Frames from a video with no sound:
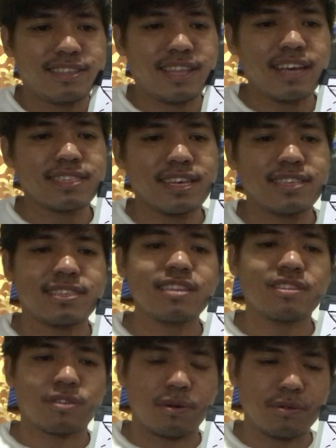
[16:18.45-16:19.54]
Next is the
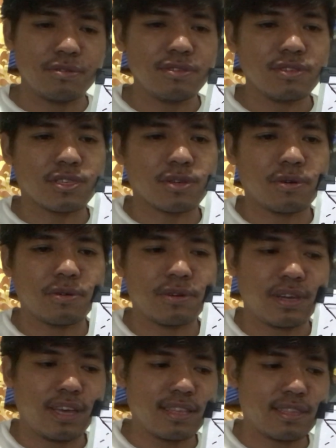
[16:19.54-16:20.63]
tone. So
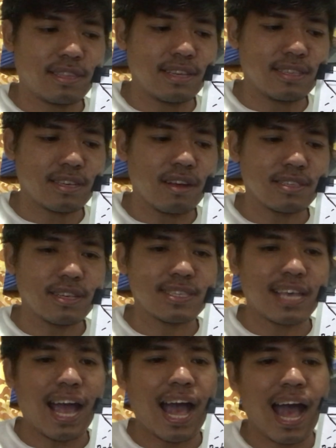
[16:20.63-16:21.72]
it
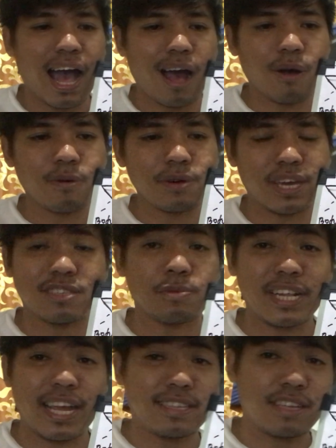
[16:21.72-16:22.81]
discusses how it's
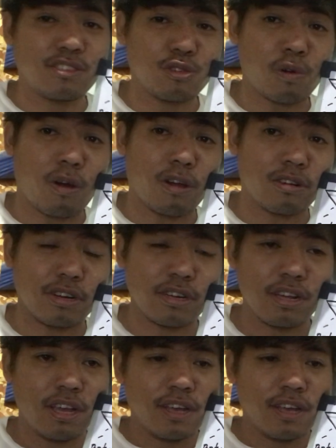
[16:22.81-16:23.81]
related to color.